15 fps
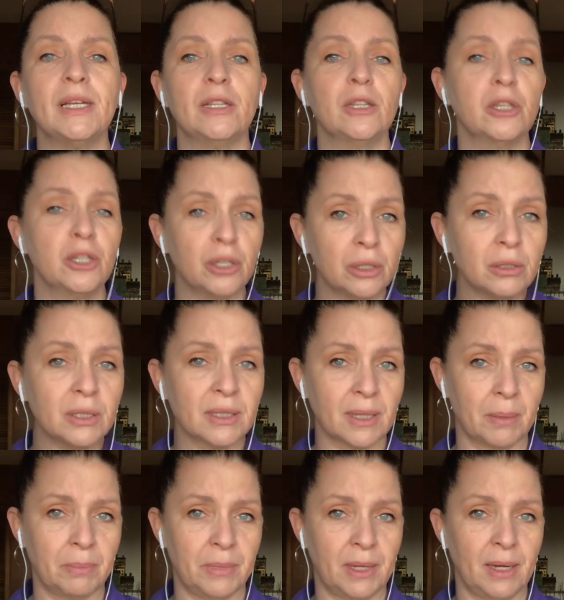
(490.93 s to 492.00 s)
learned
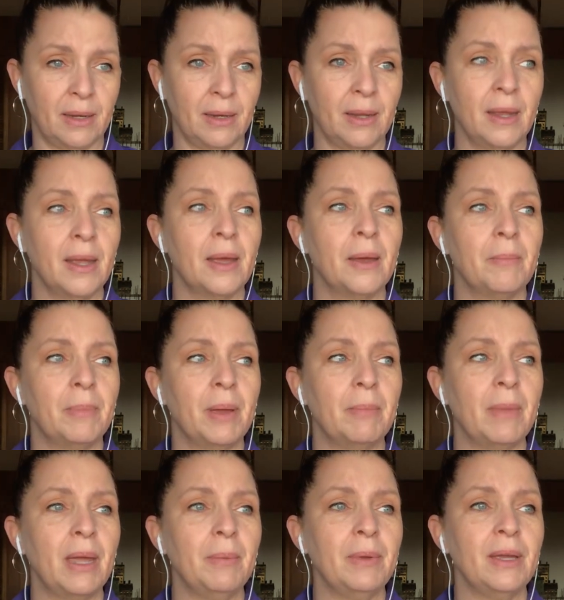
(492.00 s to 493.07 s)
something, but
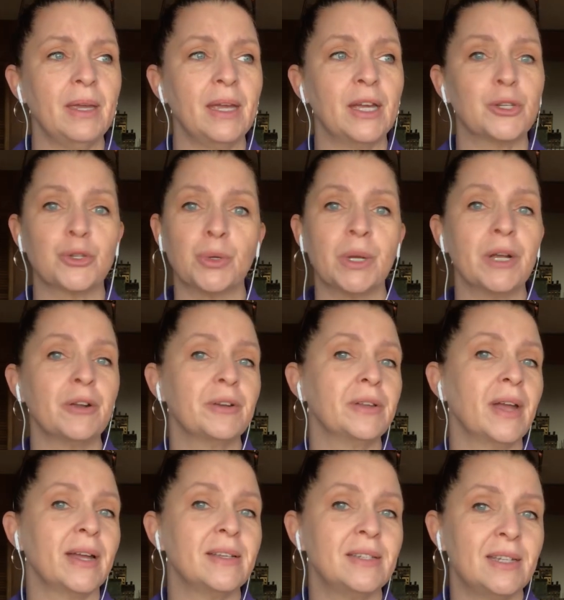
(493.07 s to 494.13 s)
maybe it triggered an
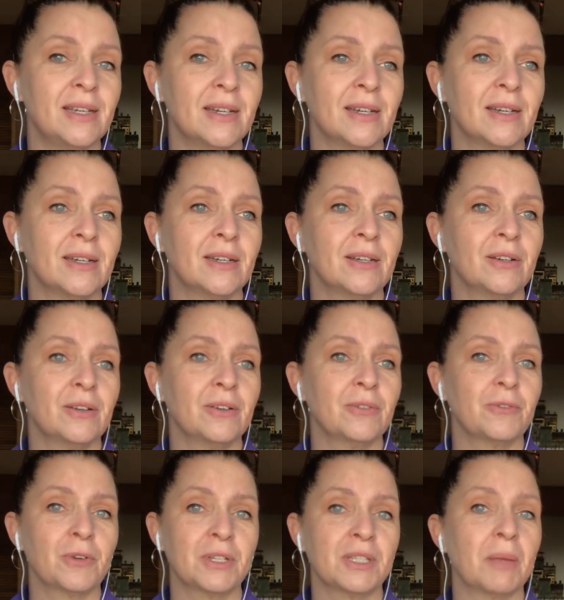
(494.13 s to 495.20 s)
idea
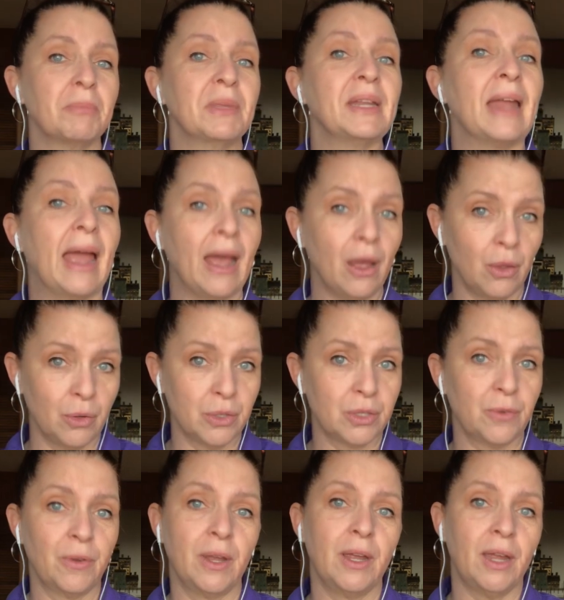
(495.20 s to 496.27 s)
for something
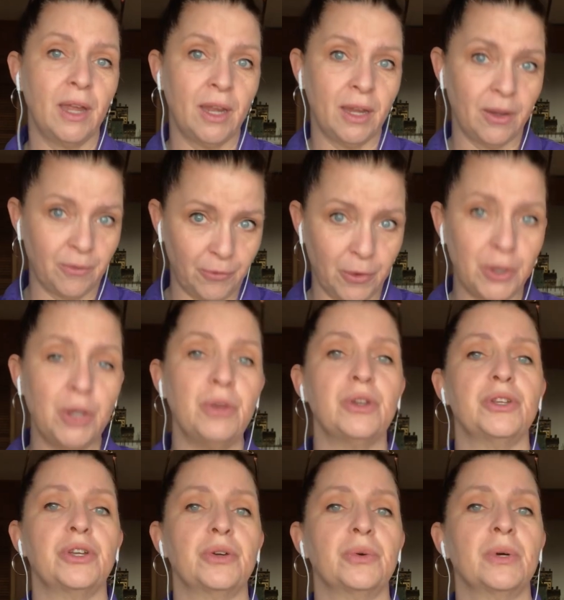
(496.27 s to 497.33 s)
else for you to
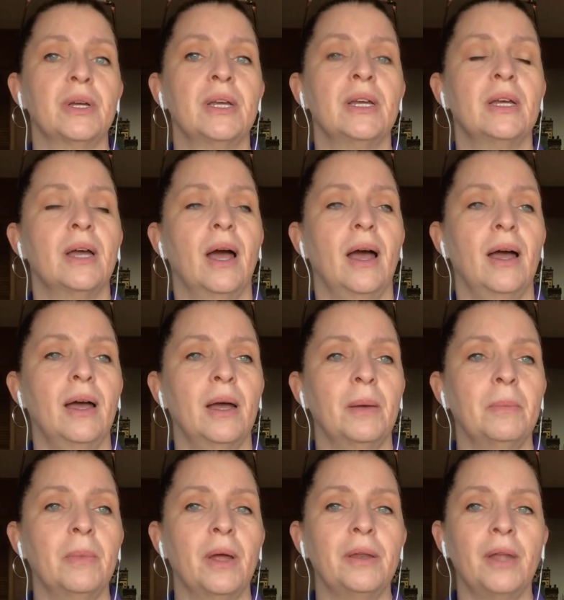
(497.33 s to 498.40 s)
do.
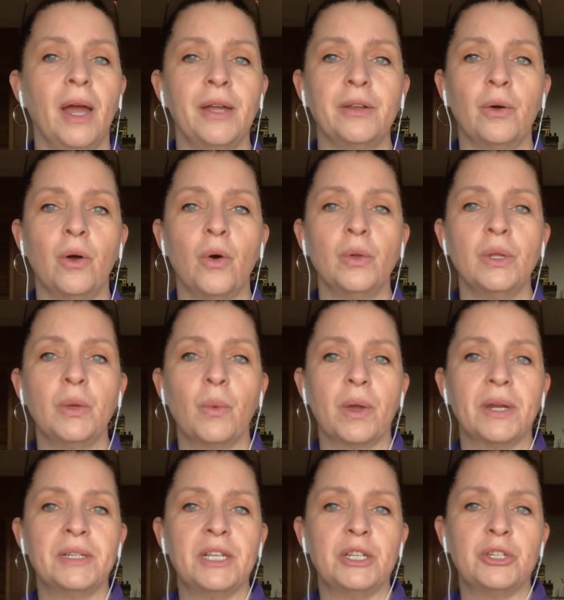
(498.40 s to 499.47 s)
Um, I don't only
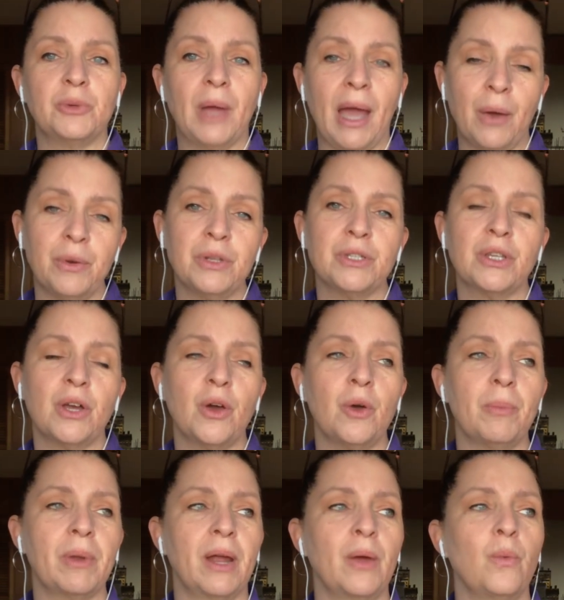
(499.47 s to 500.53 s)
want to teach you how to sew,
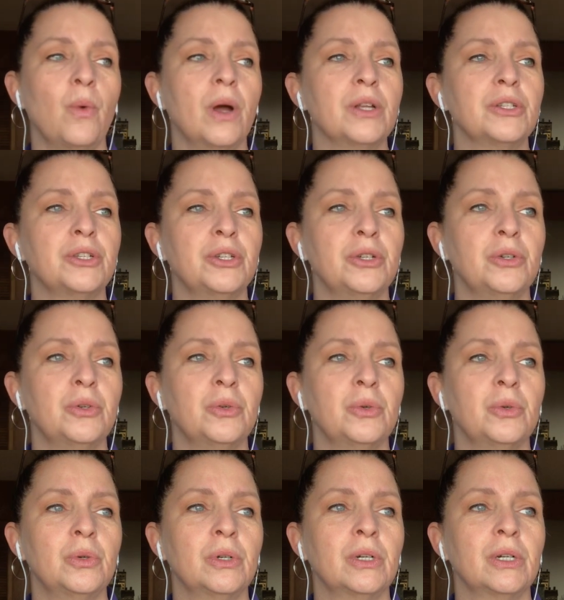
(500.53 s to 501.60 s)
but I want to